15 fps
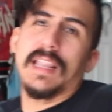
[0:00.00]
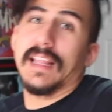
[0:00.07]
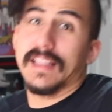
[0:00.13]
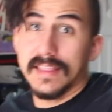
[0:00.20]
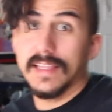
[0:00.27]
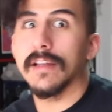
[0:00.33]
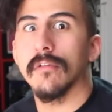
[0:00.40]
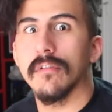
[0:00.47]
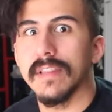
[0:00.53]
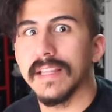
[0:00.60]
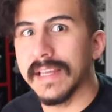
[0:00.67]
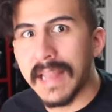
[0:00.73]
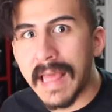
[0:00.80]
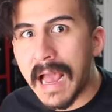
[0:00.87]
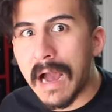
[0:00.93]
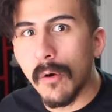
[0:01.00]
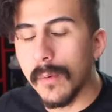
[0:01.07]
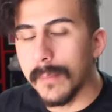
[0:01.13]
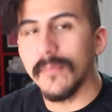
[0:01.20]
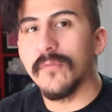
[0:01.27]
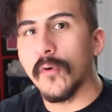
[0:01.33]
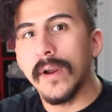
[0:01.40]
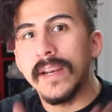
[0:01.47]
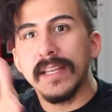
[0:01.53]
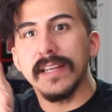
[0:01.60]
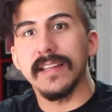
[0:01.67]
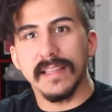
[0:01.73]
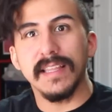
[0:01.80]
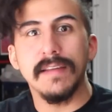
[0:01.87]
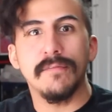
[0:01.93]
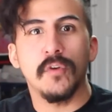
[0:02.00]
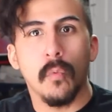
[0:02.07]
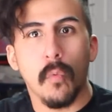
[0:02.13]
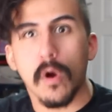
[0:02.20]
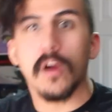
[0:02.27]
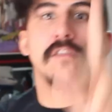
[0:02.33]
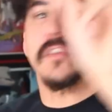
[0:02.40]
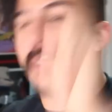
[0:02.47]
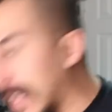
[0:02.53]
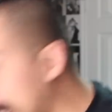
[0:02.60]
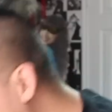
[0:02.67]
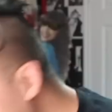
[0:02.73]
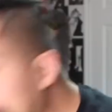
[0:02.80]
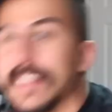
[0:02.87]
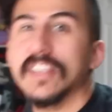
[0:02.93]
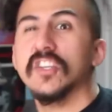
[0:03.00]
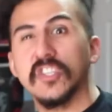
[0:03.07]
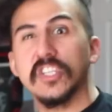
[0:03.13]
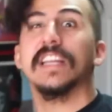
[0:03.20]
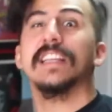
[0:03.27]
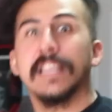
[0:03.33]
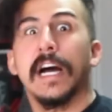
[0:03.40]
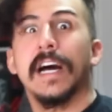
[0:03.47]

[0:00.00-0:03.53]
like literally an hour before I need to leave to work, so let's get this shit